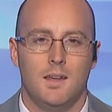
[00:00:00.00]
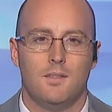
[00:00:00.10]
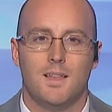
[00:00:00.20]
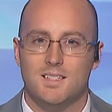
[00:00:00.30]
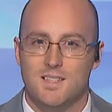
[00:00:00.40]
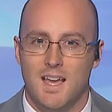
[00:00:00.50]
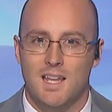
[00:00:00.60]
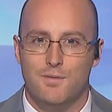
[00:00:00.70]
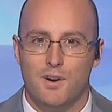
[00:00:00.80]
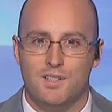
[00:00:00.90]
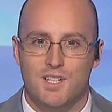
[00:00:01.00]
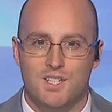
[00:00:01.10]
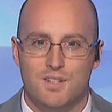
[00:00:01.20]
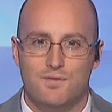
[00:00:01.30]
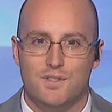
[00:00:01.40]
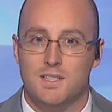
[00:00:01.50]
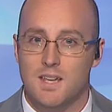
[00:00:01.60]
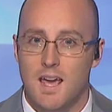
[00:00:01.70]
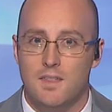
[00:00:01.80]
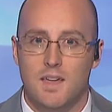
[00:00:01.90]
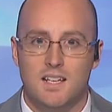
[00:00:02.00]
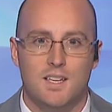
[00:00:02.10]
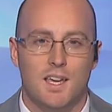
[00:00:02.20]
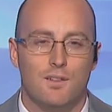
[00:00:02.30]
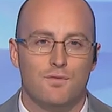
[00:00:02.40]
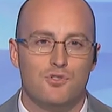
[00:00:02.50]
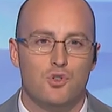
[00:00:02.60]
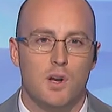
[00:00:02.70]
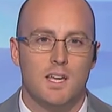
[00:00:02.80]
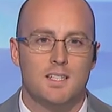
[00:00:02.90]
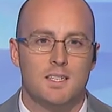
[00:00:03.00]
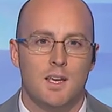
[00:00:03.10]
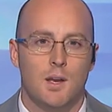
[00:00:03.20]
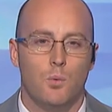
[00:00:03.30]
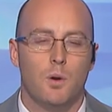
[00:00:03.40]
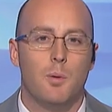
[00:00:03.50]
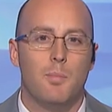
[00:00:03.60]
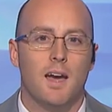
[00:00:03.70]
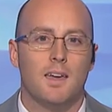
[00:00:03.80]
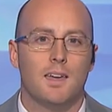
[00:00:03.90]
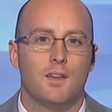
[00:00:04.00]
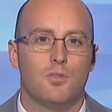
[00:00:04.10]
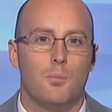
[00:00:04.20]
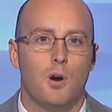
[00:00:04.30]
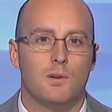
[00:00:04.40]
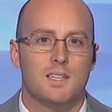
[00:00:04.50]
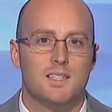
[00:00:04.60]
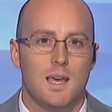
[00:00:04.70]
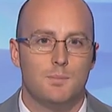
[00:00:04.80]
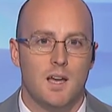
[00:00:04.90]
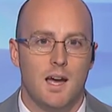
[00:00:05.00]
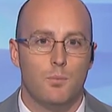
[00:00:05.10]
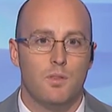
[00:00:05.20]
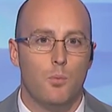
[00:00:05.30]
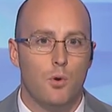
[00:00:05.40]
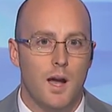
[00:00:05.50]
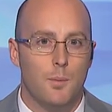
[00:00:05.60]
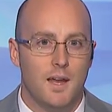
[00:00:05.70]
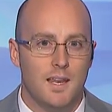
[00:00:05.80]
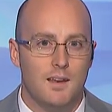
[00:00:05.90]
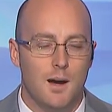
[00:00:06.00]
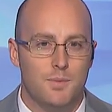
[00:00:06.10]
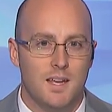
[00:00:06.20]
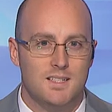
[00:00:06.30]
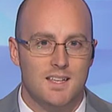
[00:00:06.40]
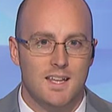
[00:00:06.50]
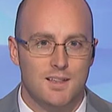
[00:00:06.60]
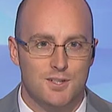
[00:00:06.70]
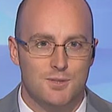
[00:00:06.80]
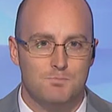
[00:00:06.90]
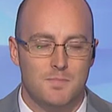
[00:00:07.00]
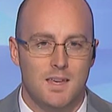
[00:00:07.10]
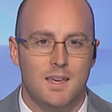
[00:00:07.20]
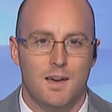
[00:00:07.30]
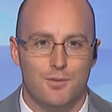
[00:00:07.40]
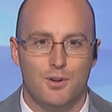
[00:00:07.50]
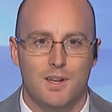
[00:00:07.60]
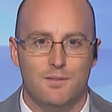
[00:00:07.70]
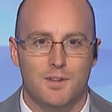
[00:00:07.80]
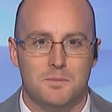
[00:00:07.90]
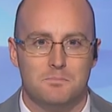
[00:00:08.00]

That's the end of our edition for today. Thanks again for joining us. We'll be back again tomorrow at the same time with more Albanian updates in English. Have a good evening.